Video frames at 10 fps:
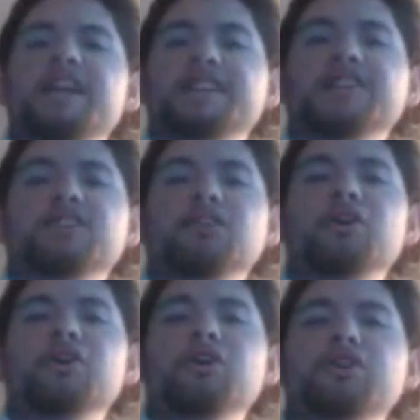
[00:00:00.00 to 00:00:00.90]
to
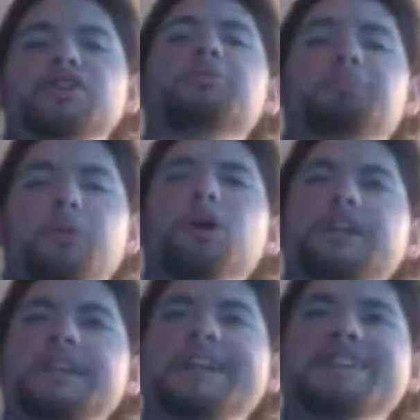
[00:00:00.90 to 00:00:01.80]
throw some more
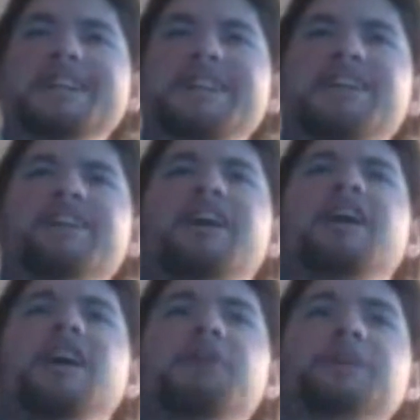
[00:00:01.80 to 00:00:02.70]
things in there,
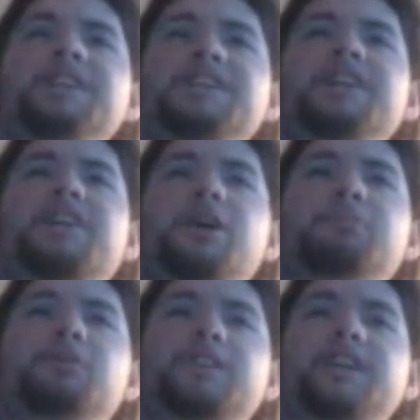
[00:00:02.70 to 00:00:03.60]
and we did a
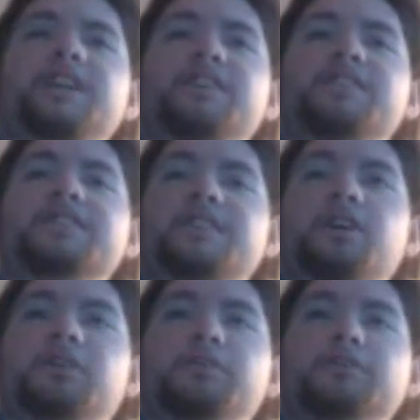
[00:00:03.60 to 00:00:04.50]
couple things. So,